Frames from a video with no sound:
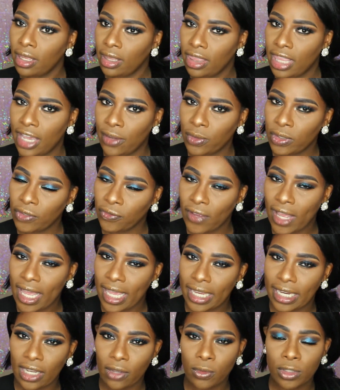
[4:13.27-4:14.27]
that was
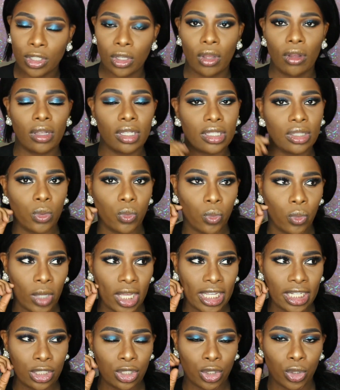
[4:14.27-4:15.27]
fine that was an awesome
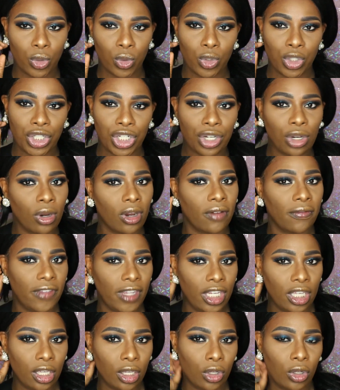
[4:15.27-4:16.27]
way to share our
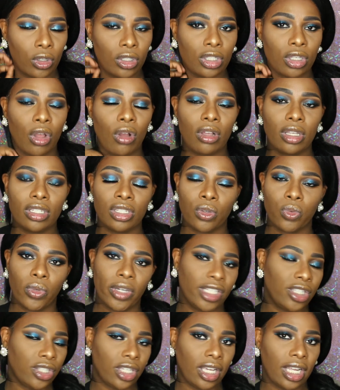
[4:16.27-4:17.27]
videos an awesome
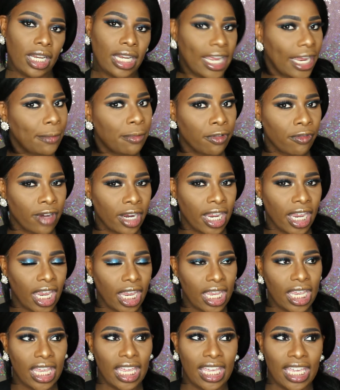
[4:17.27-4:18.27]
way to
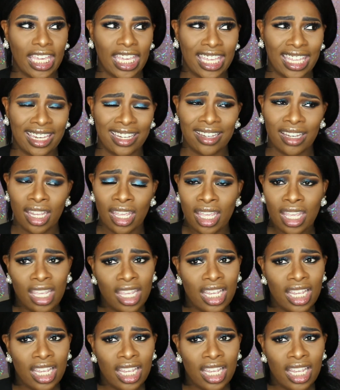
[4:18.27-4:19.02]
collaborate and